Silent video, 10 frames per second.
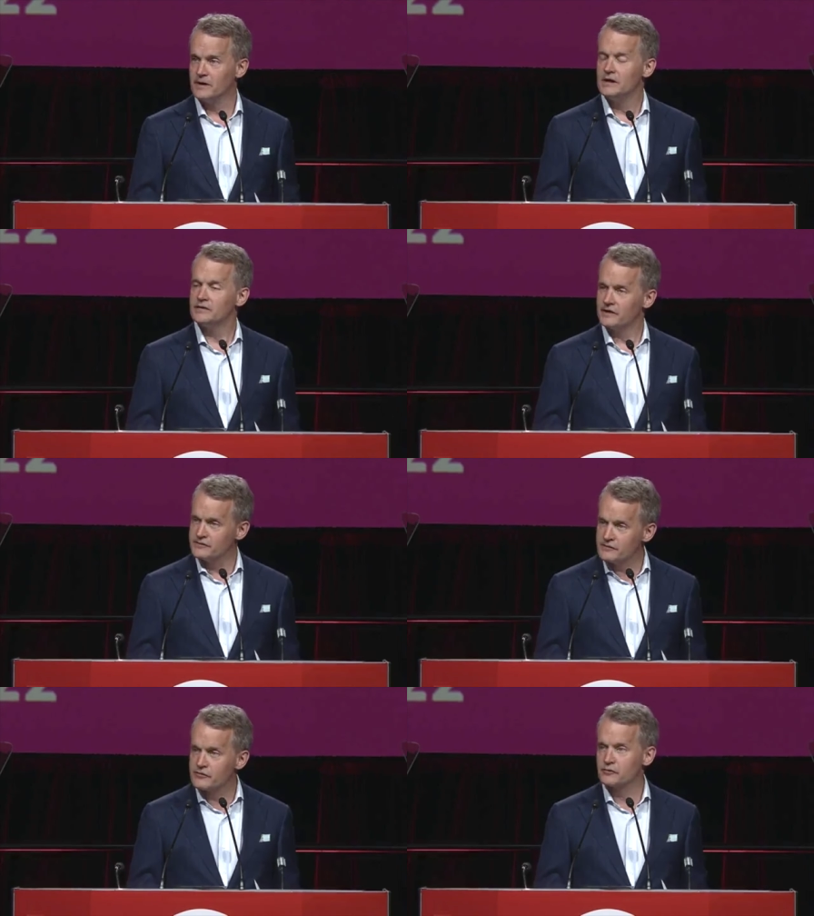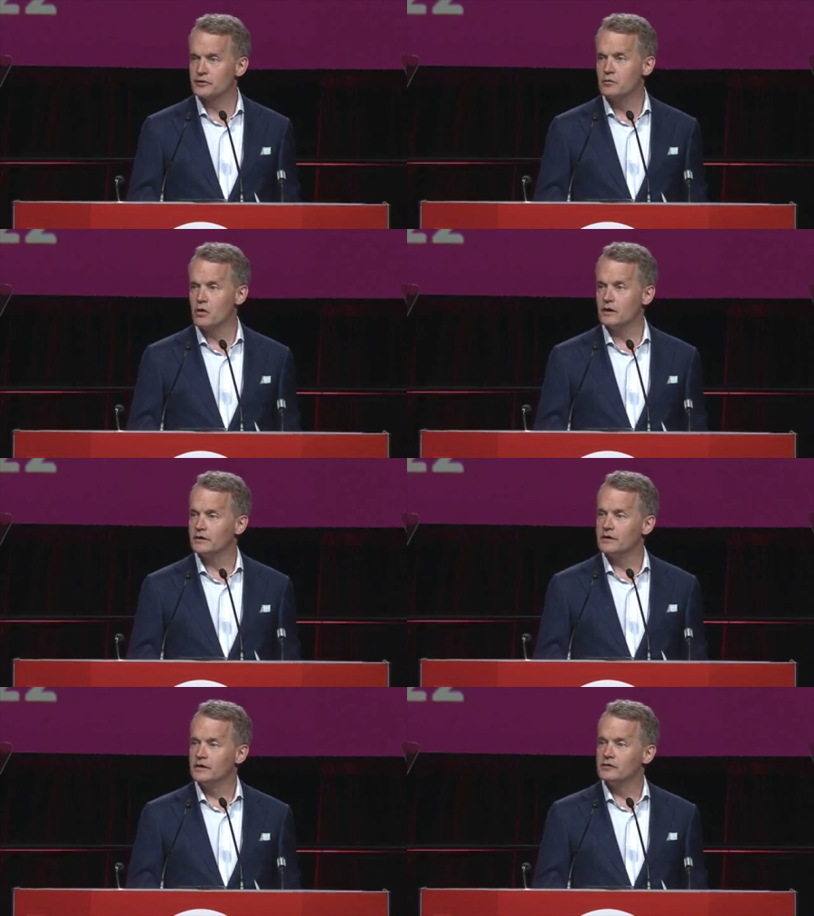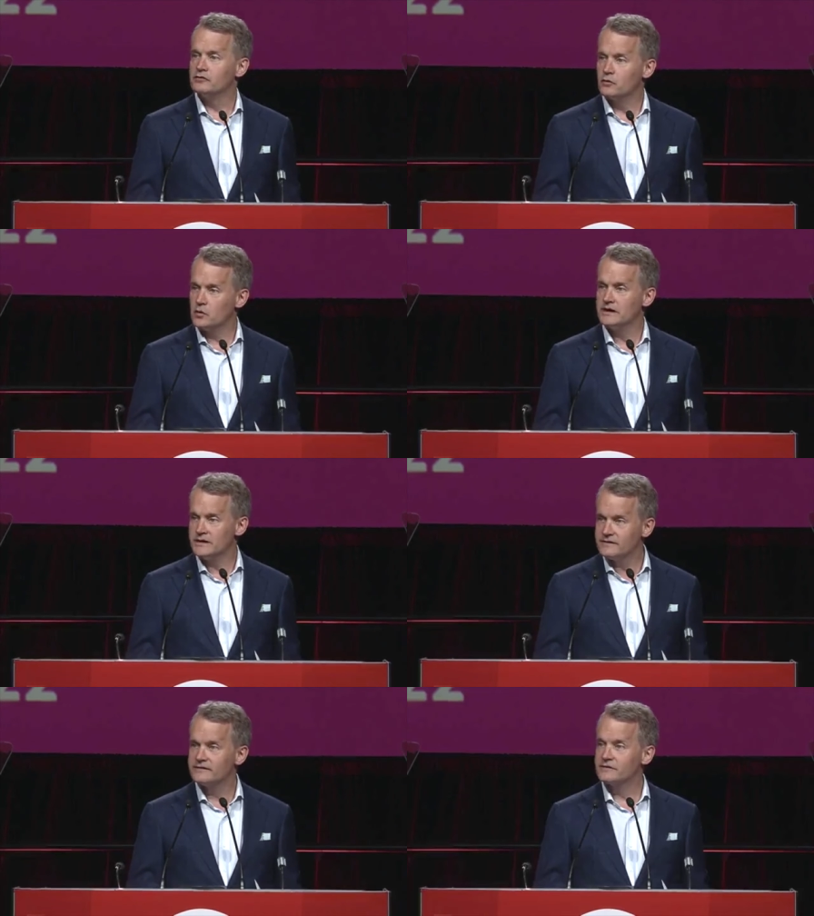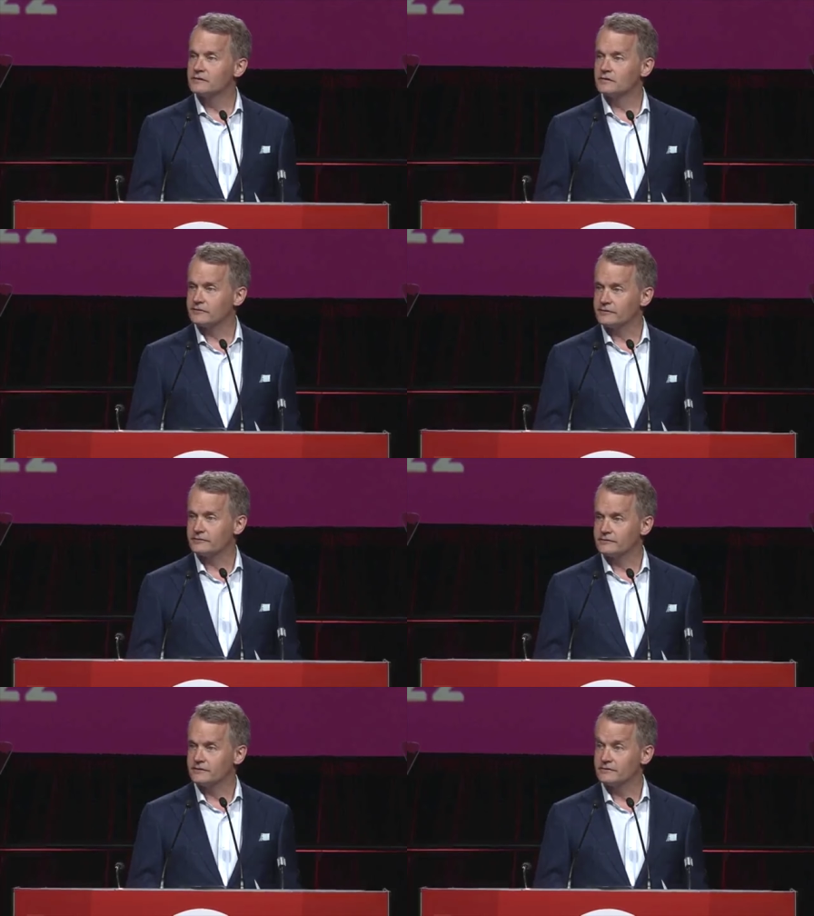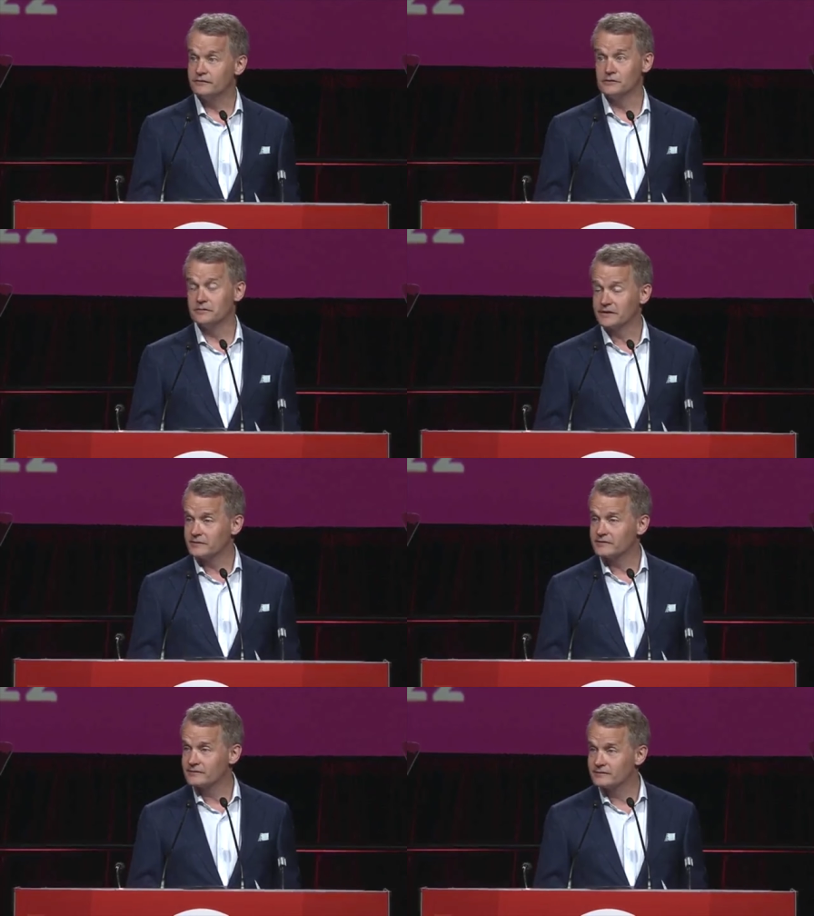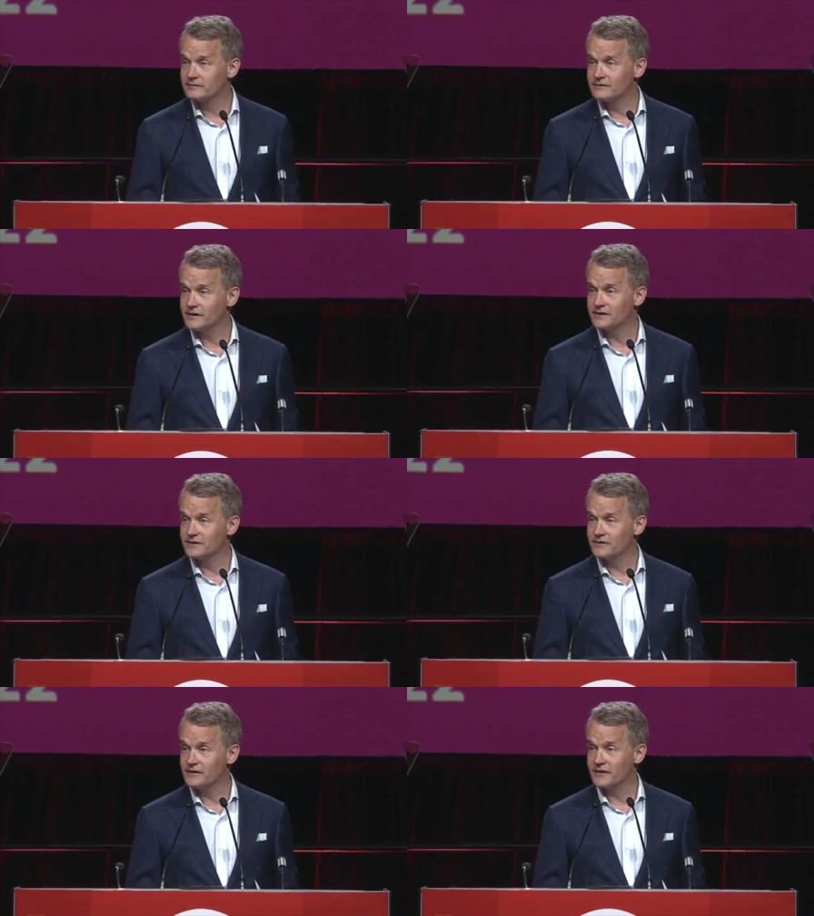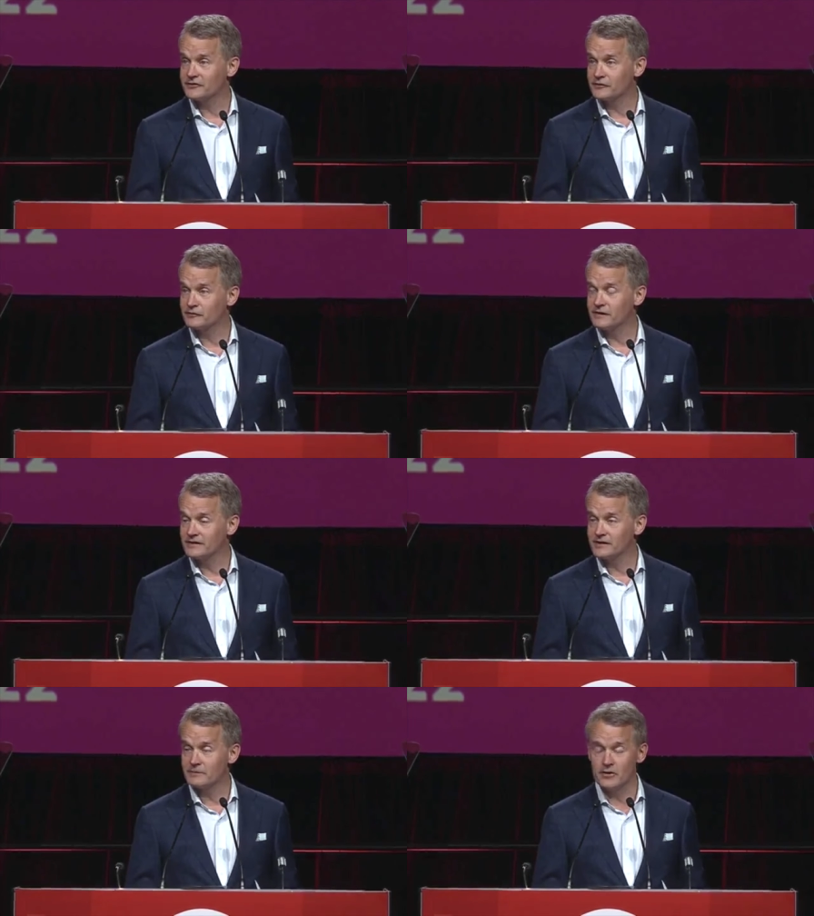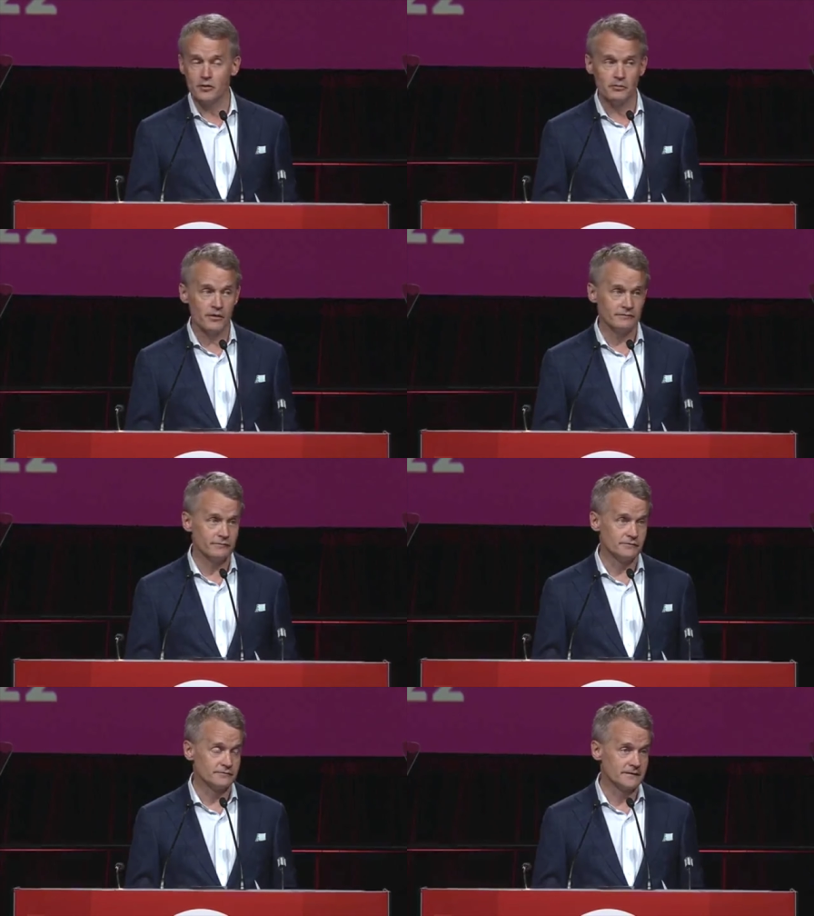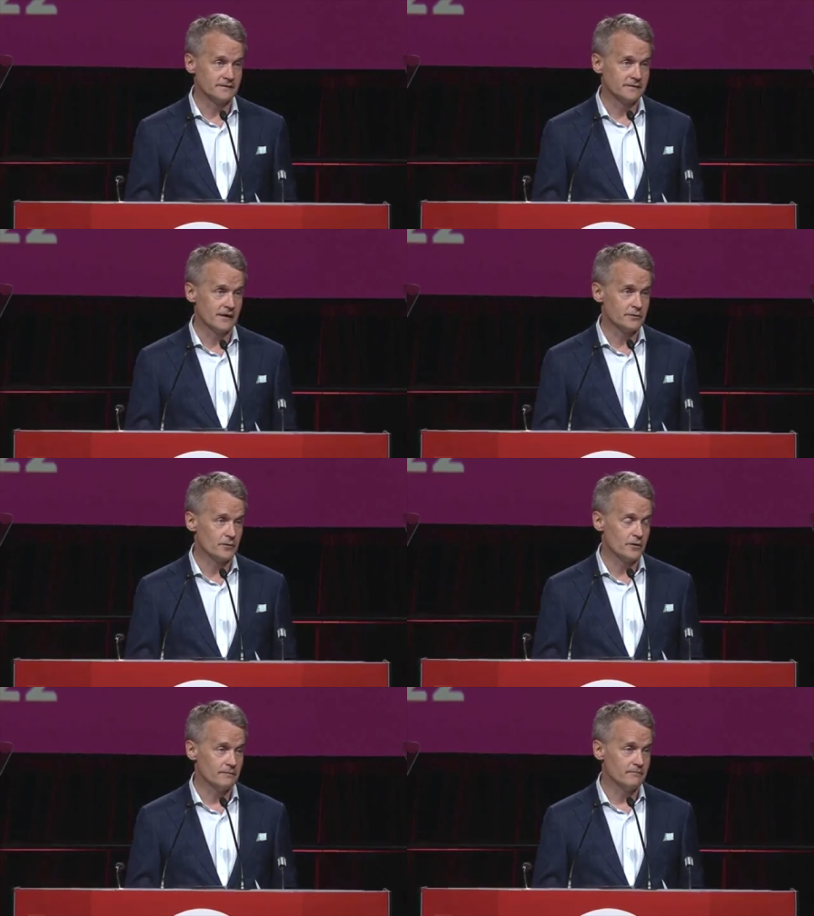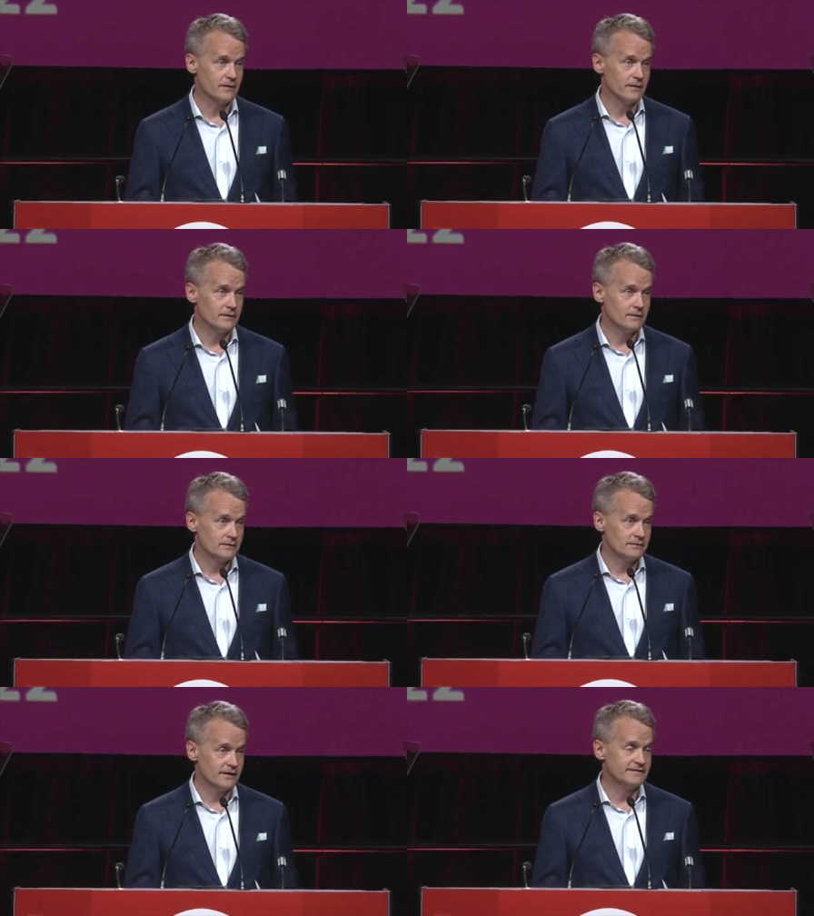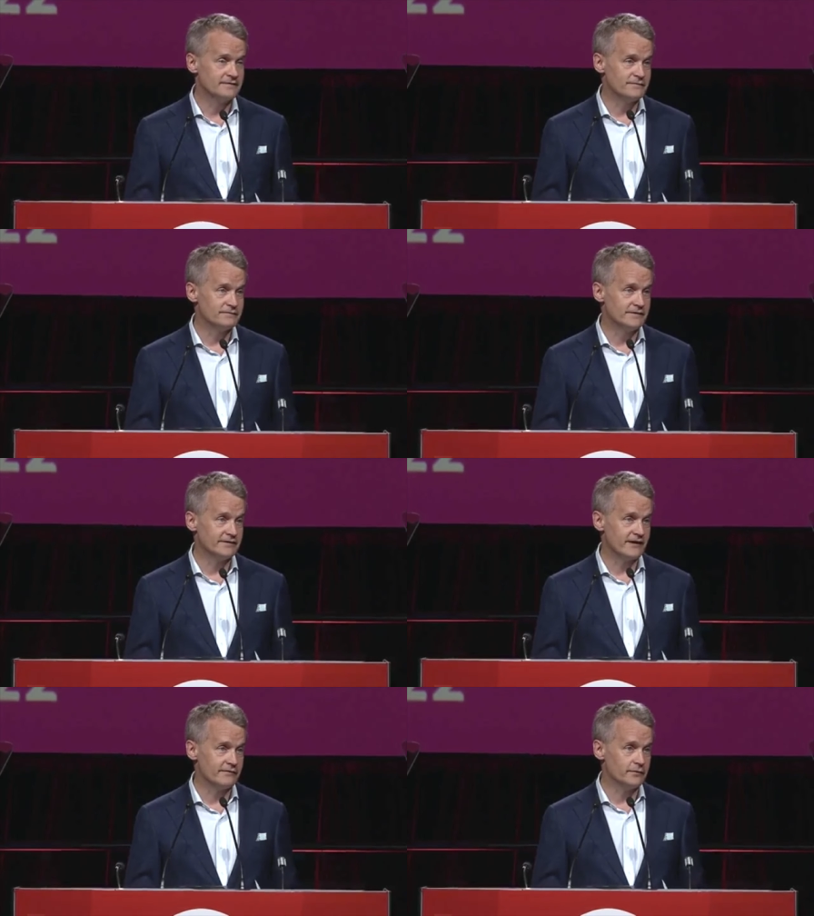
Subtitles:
1931, 28 sealers and filmmakers died on the SS Viking in my home province of Newfoundland and Labrador. 1957,